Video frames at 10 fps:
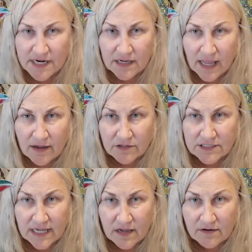going to count
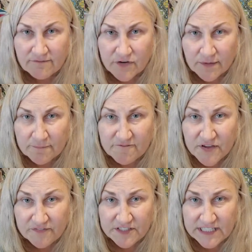down from
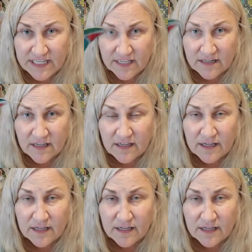15,